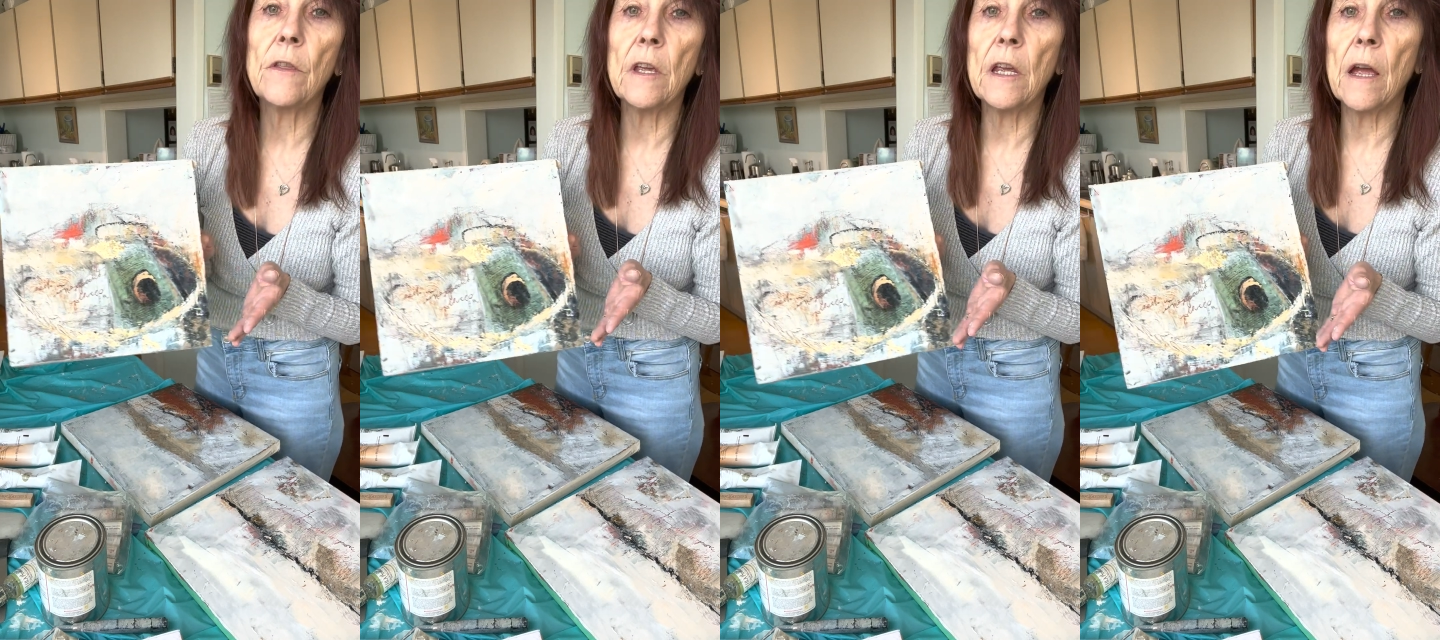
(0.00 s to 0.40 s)

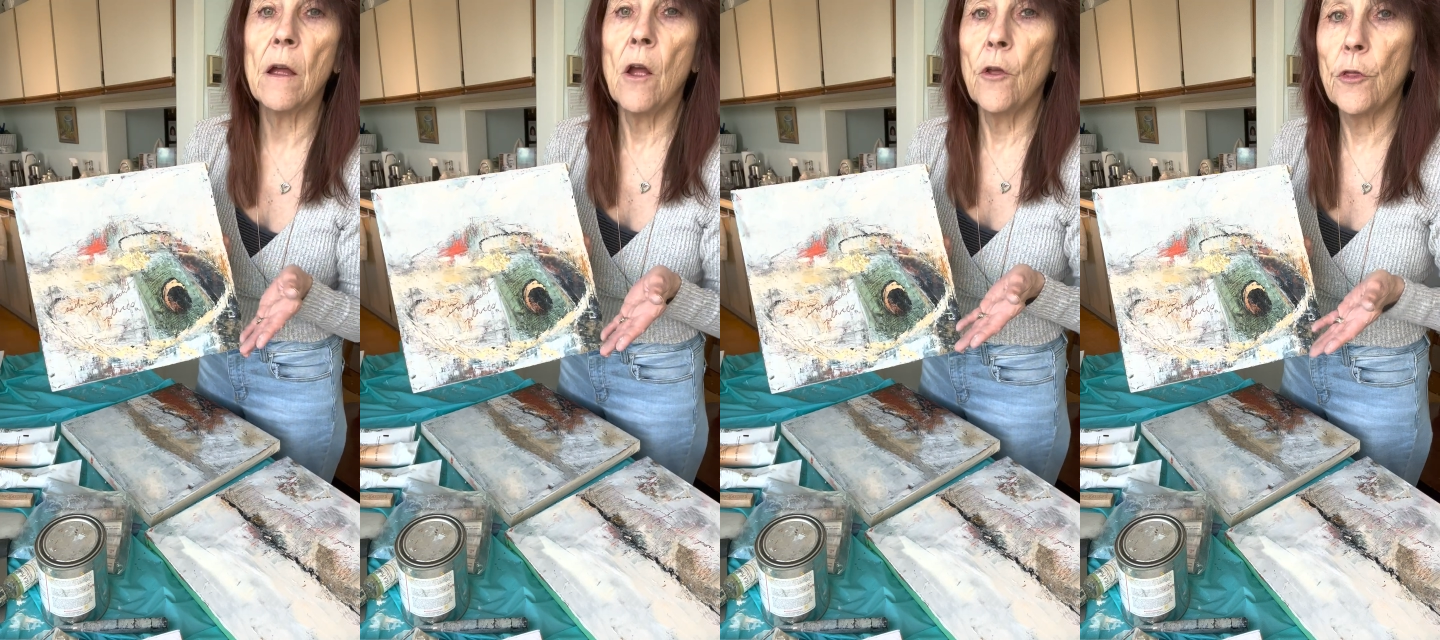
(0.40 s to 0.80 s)
the
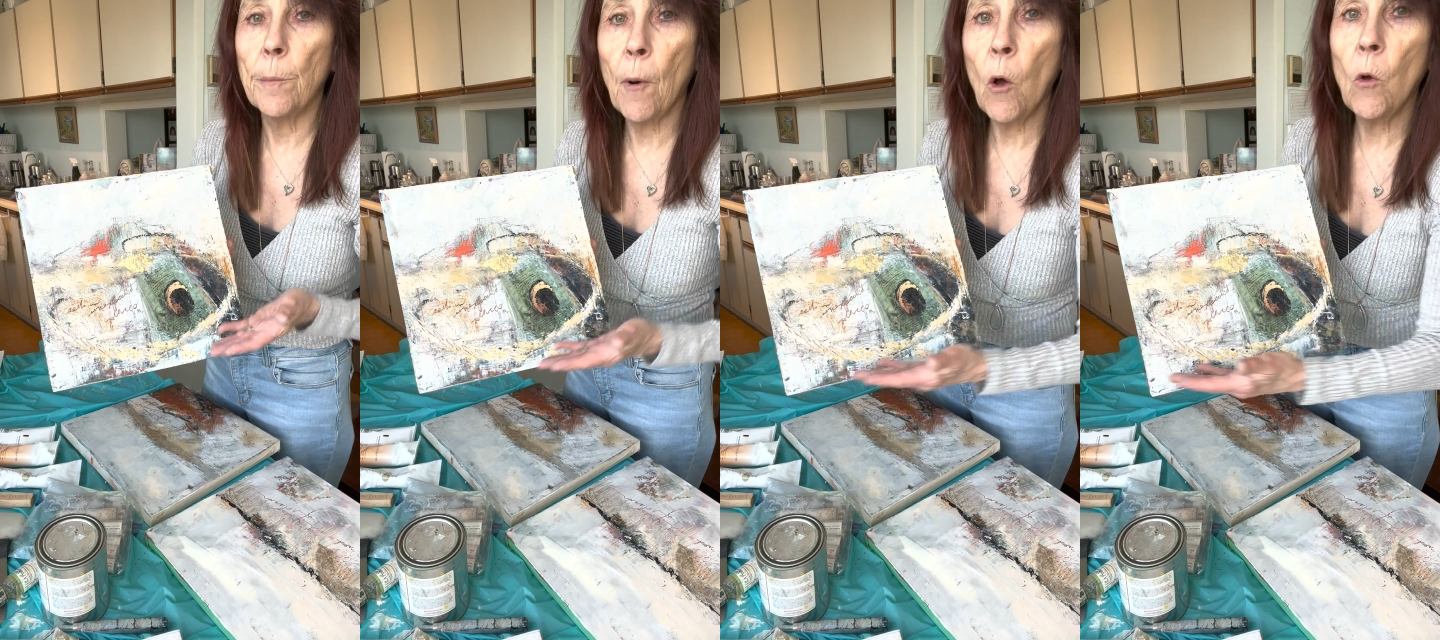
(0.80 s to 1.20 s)

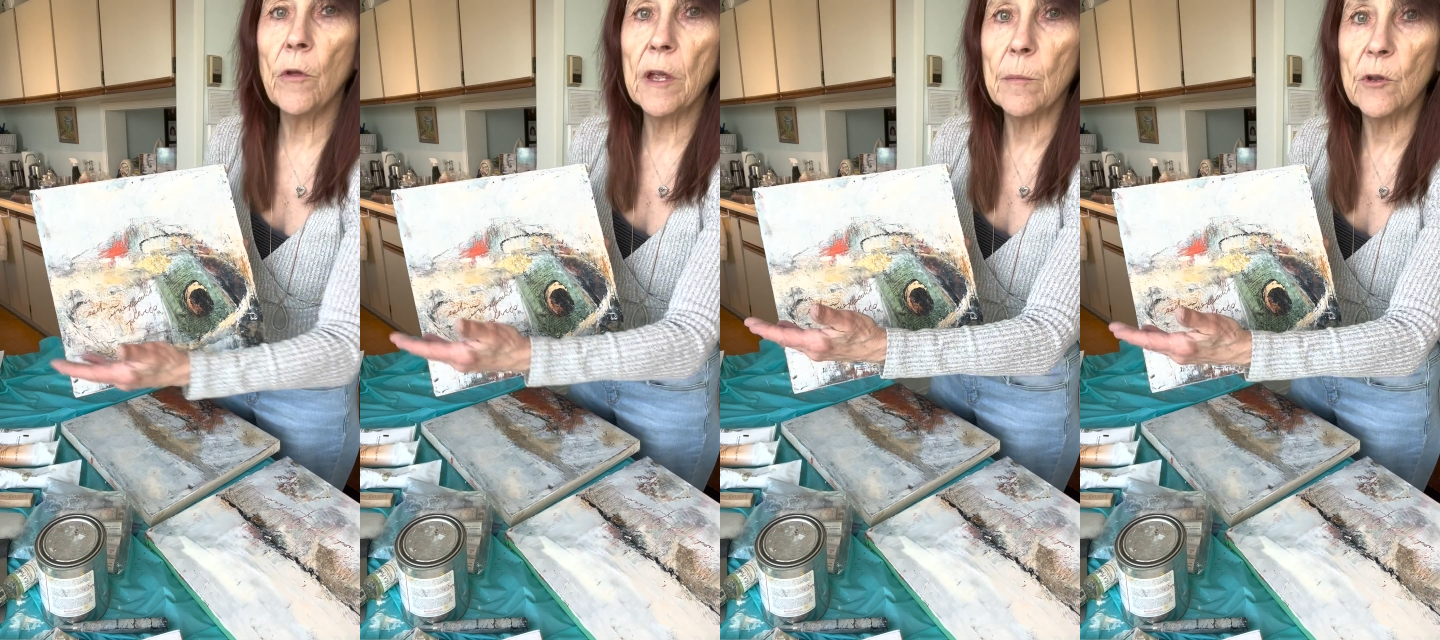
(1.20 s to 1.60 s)
bowl
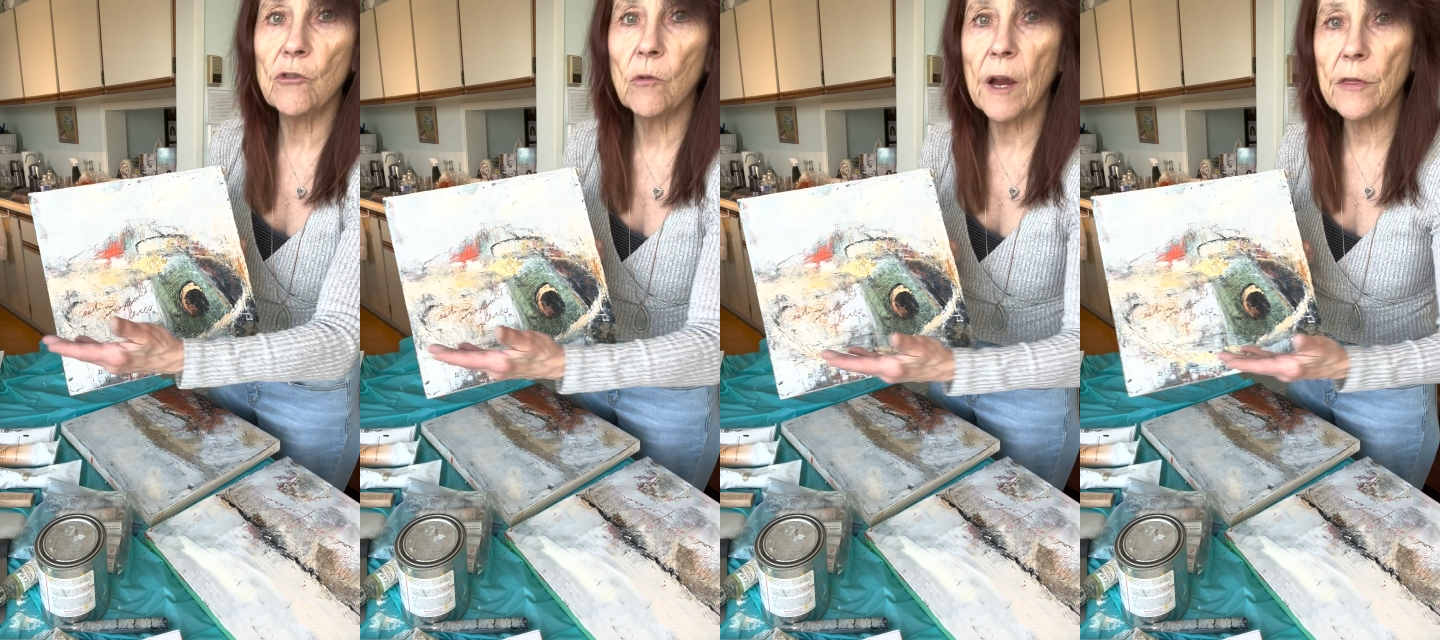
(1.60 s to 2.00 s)
image, right?